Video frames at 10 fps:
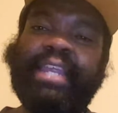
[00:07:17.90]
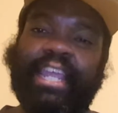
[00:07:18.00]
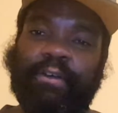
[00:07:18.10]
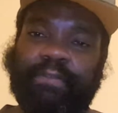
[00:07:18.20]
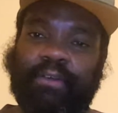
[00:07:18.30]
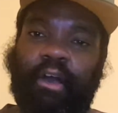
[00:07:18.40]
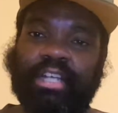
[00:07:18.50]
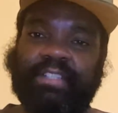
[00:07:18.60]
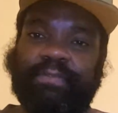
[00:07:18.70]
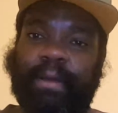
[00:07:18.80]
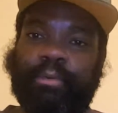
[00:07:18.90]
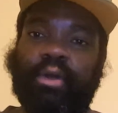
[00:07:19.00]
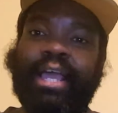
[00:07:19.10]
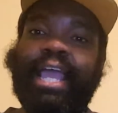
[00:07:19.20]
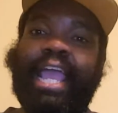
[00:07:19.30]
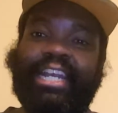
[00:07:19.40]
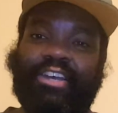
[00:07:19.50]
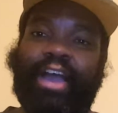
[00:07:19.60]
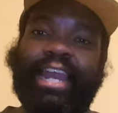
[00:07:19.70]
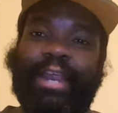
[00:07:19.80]
Hill lost a fumble. And
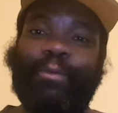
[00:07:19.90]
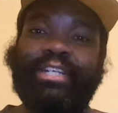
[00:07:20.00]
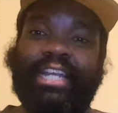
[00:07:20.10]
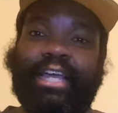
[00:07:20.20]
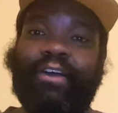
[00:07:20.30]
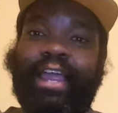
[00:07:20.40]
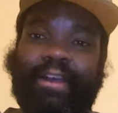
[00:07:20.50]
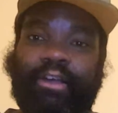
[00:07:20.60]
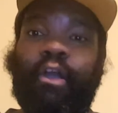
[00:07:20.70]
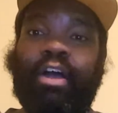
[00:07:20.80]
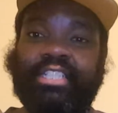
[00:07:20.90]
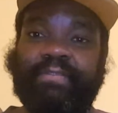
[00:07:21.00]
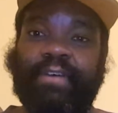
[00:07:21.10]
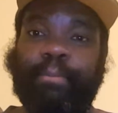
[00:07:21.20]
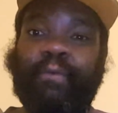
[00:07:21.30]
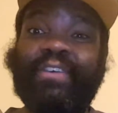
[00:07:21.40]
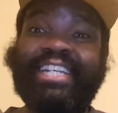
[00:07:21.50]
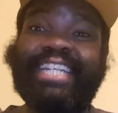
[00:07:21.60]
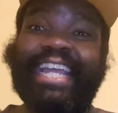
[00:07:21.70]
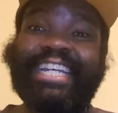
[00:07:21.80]
Clyde Edwards-Helaire lost a fumble for
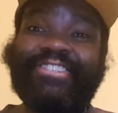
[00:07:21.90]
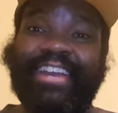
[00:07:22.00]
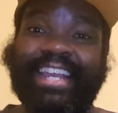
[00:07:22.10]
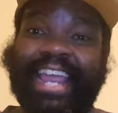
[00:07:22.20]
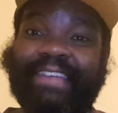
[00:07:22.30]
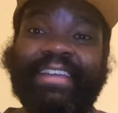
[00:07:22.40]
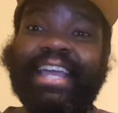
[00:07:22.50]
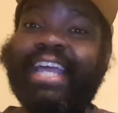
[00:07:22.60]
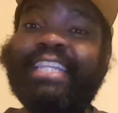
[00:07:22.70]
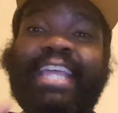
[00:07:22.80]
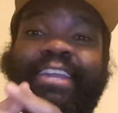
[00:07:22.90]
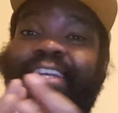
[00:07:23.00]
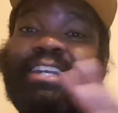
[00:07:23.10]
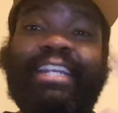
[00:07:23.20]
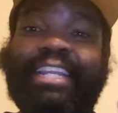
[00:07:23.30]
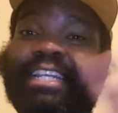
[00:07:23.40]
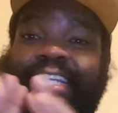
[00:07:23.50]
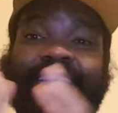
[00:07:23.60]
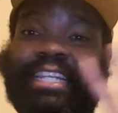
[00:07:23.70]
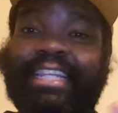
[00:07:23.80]
the second straight game.
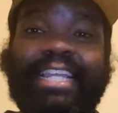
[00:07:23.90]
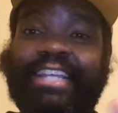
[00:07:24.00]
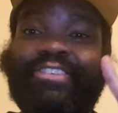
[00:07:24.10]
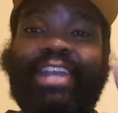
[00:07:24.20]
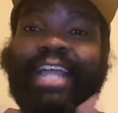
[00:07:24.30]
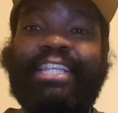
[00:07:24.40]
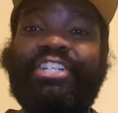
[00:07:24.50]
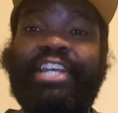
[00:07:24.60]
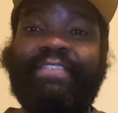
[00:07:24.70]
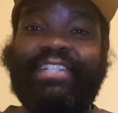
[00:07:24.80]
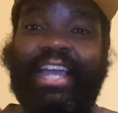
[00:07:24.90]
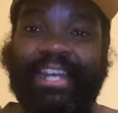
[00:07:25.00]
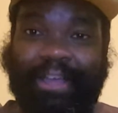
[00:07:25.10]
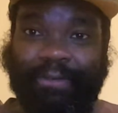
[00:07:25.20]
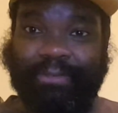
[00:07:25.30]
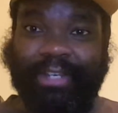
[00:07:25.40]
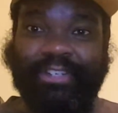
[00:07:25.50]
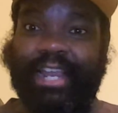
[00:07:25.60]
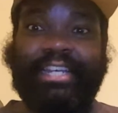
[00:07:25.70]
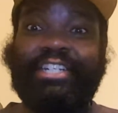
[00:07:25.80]
These are not the Chiefs I know.
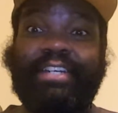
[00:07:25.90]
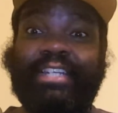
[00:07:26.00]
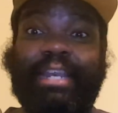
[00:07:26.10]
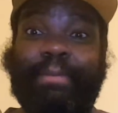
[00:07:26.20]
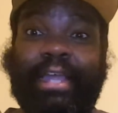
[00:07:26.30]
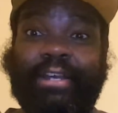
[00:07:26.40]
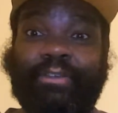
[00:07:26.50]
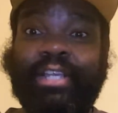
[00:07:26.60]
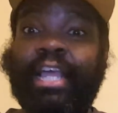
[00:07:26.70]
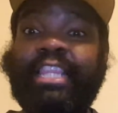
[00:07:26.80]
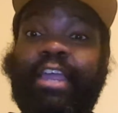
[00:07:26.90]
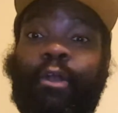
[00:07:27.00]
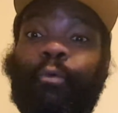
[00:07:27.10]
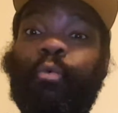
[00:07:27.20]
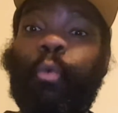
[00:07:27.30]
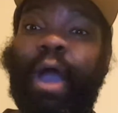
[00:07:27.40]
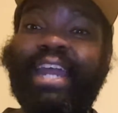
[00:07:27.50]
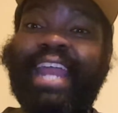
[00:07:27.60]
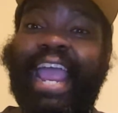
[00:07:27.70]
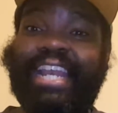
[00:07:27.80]
These are not the Chiefs anybody knows. They are
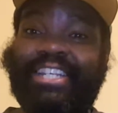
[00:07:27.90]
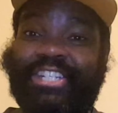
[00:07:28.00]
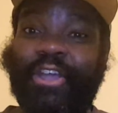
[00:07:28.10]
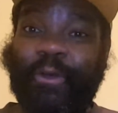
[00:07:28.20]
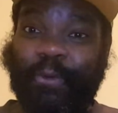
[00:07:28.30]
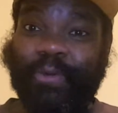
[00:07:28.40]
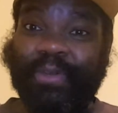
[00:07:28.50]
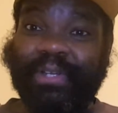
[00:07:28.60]
1-2.